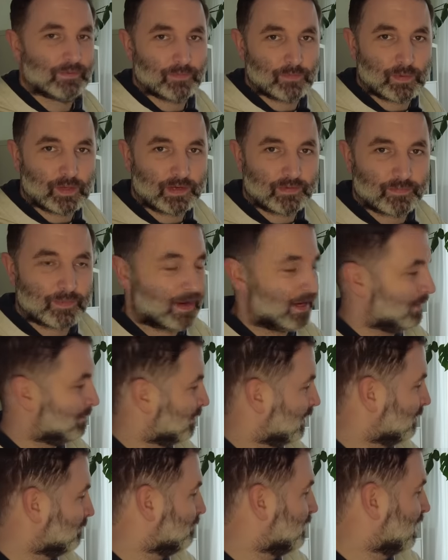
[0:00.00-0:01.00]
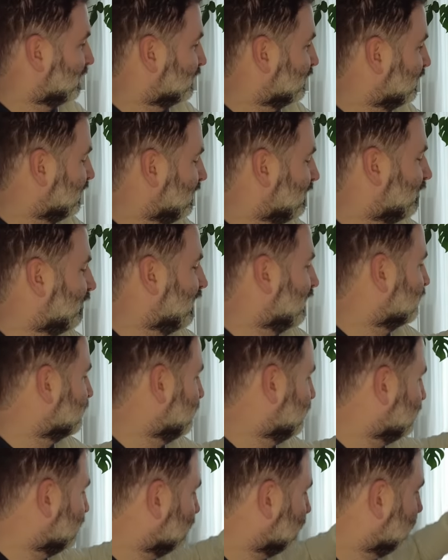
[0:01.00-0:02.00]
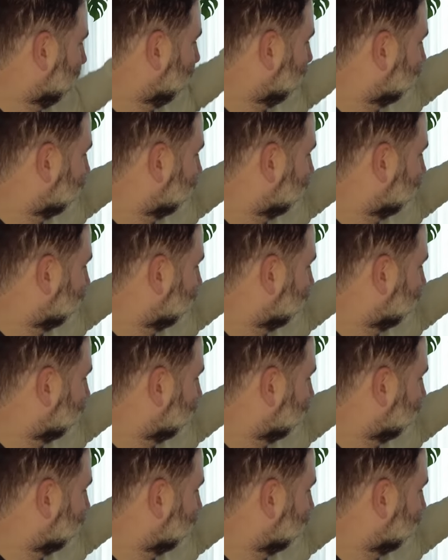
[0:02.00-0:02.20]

One of my best investments.